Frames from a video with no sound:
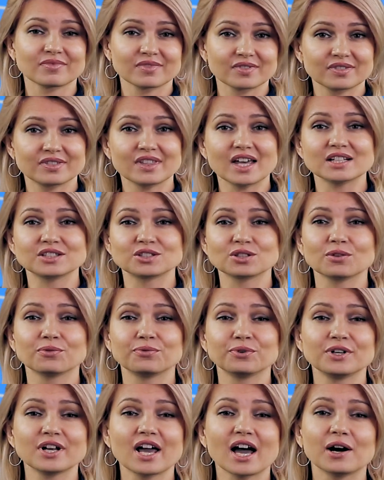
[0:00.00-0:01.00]
That's all
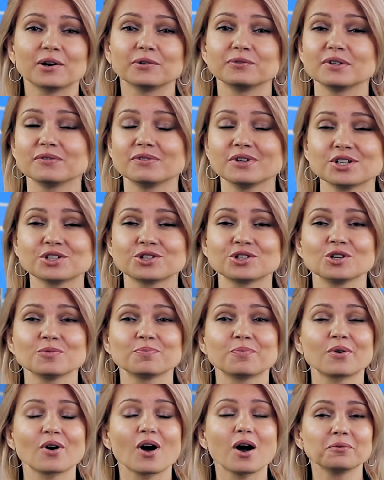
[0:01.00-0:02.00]
for now. We wish you
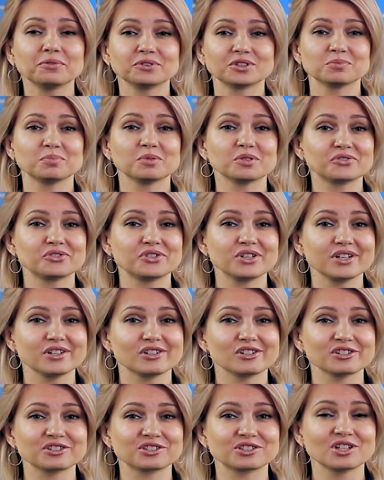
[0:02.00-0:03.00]
profitable
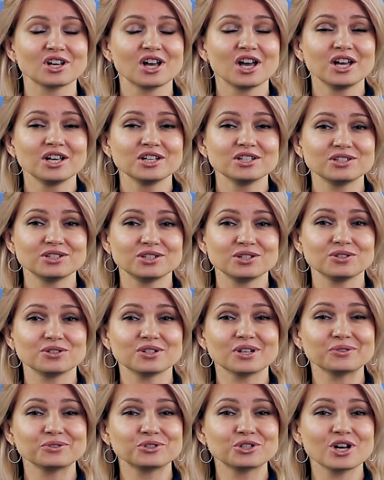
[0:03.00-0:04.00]
deals. See you on
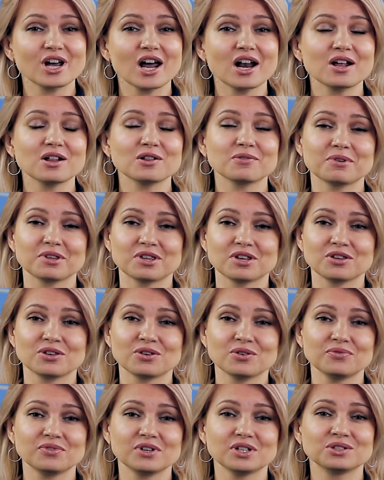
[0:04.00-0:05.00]
our channel with a
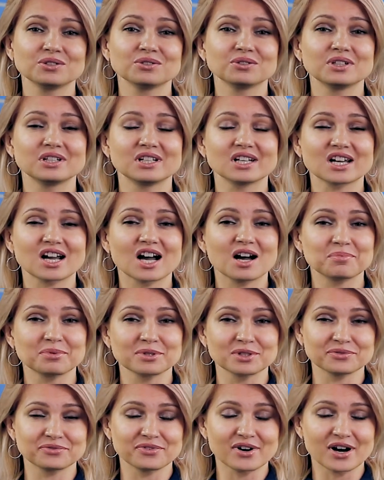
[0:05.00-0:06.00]
new video in a couple of